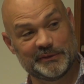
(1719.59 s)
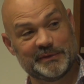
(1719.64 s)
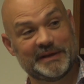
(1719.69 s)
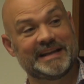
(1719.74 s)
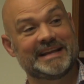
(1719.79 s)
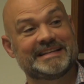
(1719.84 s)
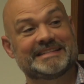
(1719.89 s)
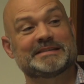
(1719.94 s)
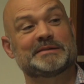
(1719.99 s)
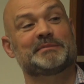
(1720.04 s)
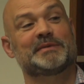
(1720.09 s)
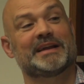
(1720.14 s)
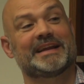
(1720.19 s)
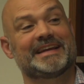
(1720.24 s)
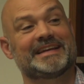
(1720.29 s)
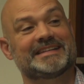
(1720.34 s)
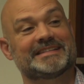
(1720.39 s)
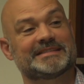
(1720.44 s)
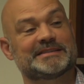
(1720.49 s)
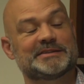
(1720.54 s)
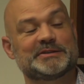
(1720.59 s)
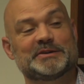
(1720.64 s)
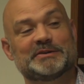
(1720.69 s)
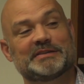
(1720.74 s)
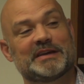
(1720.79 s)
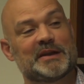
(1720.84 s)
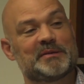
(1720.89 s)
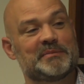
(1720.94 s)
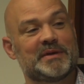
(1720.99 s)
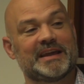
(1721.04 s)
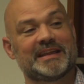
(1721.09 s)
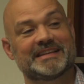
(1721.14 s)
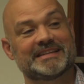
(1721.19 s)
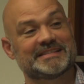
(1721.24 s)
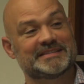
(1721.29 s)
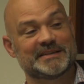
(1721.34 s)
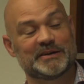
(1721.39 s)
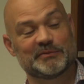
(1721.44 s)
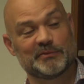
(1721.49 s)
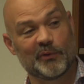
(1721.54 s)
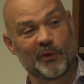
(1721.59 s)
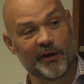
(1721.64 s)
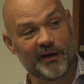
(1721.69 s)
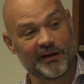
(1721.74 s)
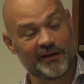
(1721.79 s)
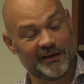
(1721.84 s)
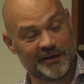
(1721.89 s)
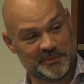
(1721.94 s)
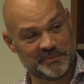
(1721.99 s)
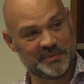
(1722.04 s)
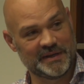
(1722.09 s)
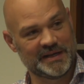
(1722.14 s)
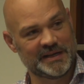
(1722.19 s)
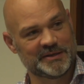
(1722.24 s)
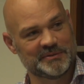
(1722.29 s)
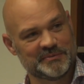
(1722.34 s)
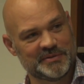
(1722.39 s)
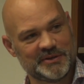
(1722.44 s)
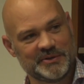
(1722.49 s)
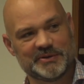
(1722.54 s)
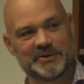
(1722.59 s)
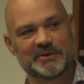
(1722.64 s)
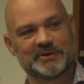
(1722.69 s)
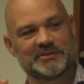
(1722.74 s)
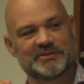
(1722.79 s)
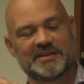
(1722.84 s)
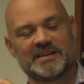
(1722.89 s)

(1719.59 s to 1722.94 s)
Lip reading: We need somebody else that knows how to make this stuff work on big computers.